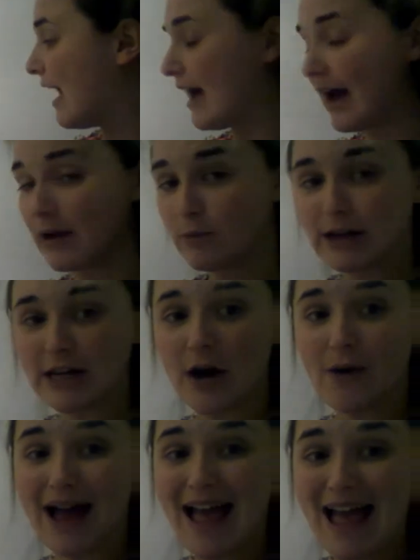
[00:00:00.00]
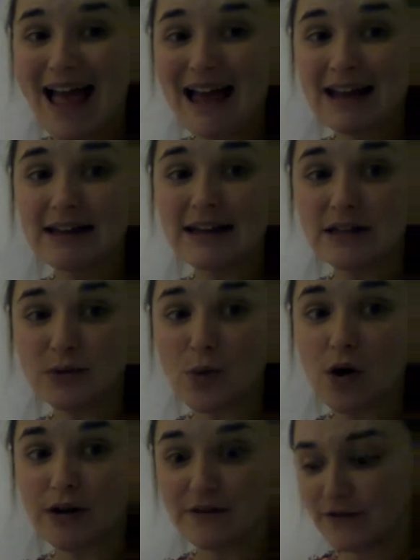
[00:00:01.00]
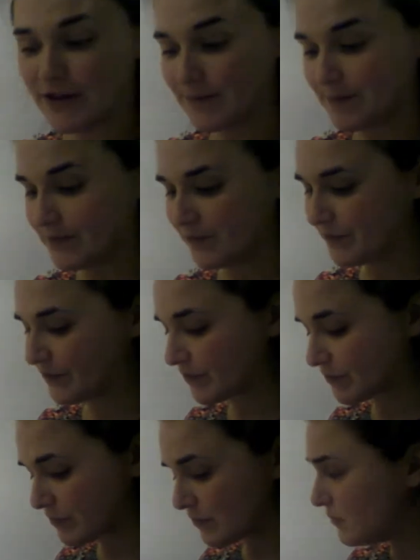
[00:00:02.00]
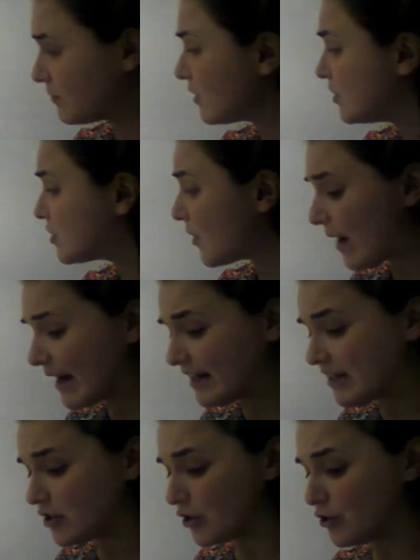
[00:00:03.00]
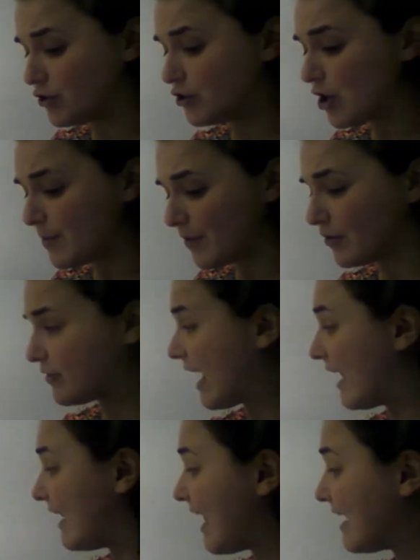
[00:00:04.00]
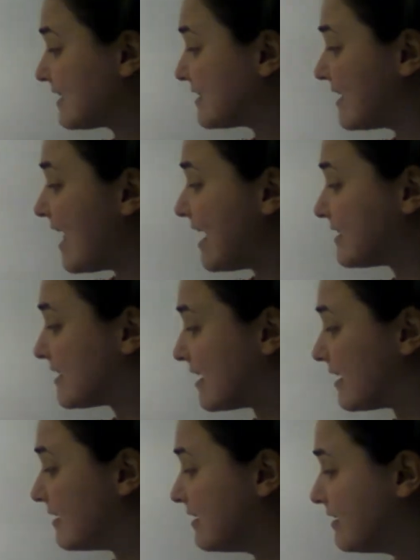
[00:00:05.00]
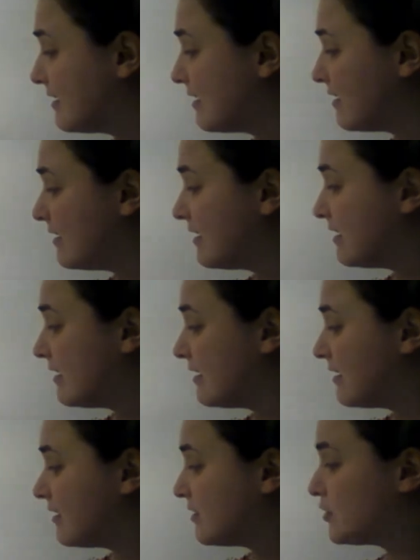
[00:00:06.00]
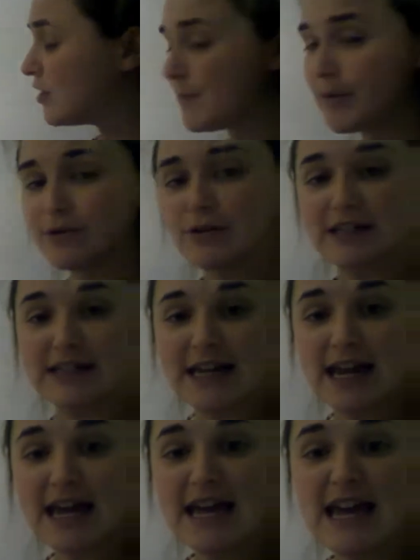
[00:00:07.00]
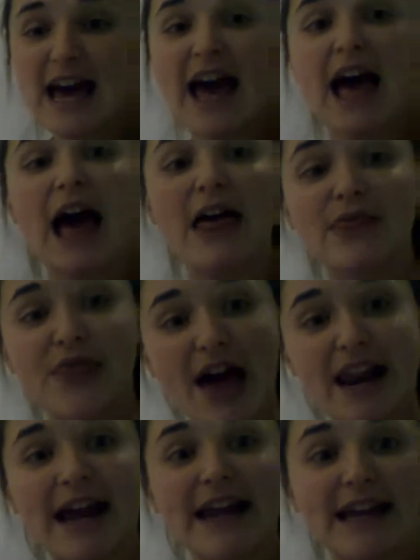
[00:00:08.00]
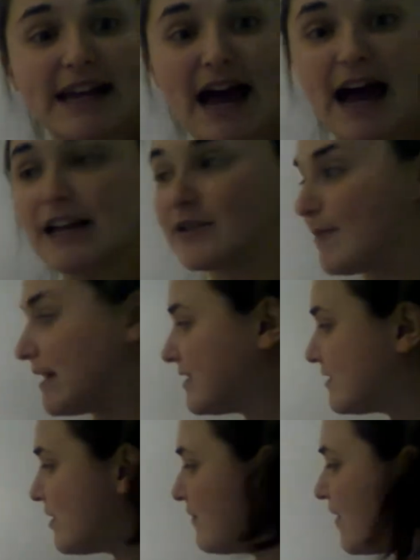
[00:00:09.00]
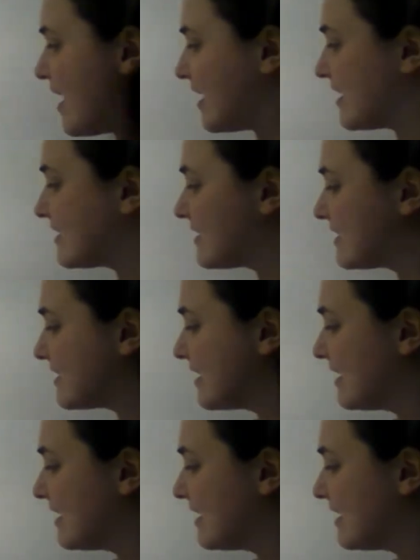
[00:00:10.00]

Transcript: and we know is one of them. So I need to double that last letter. Double the T, and then I can add my suffix.